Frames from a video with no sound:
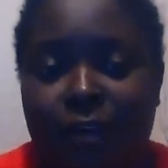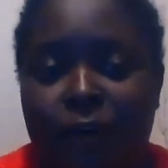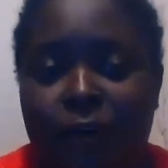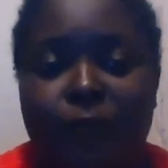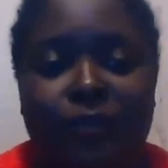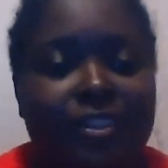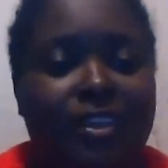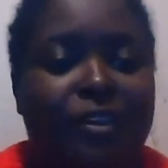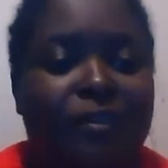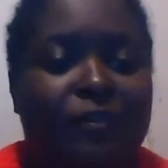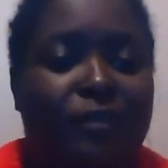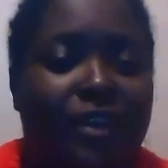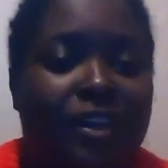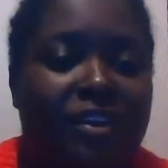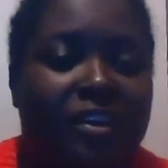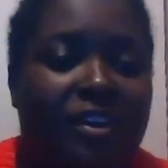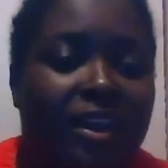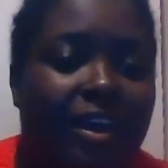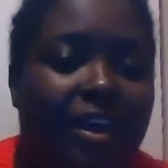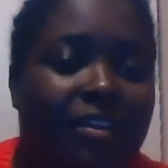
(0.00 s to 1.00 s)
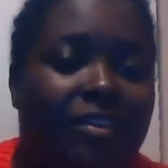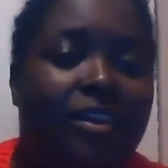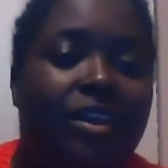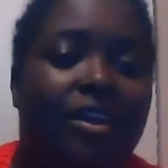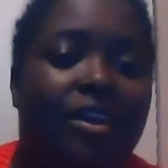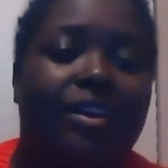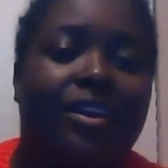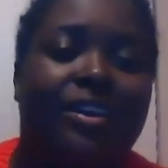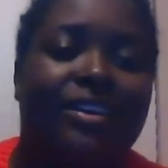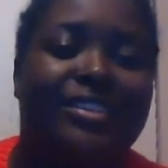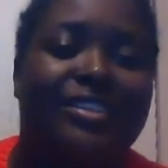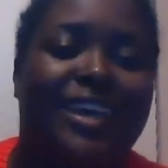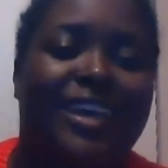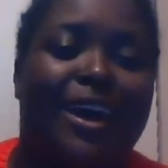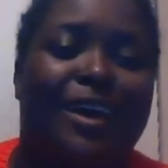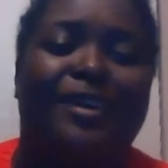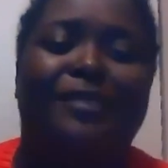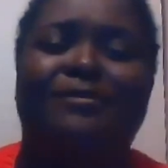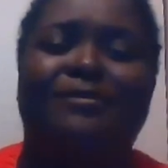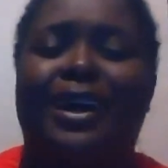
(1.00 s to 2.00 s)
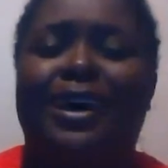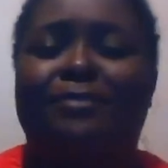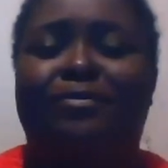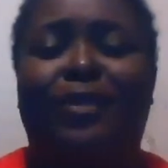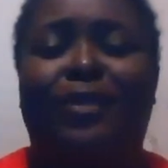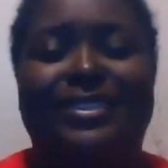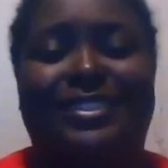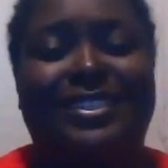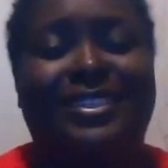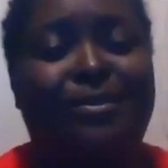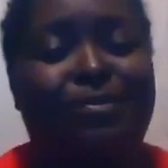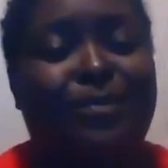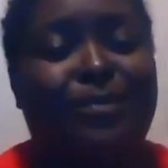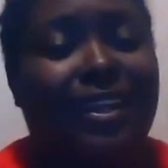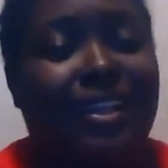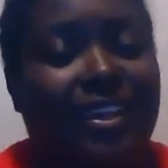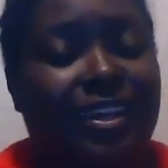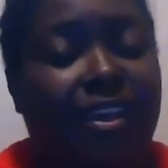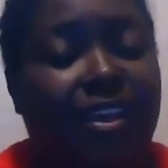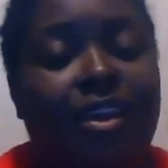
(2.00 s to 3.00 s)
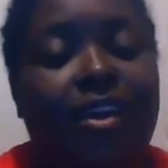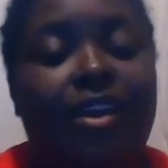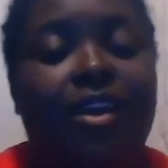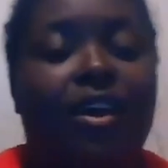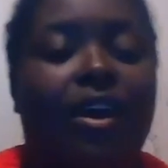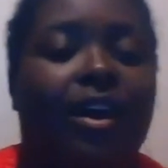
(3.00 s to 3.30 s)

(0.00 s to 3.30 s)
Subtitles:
Hopefully you figure it out because I'm not about to spell it.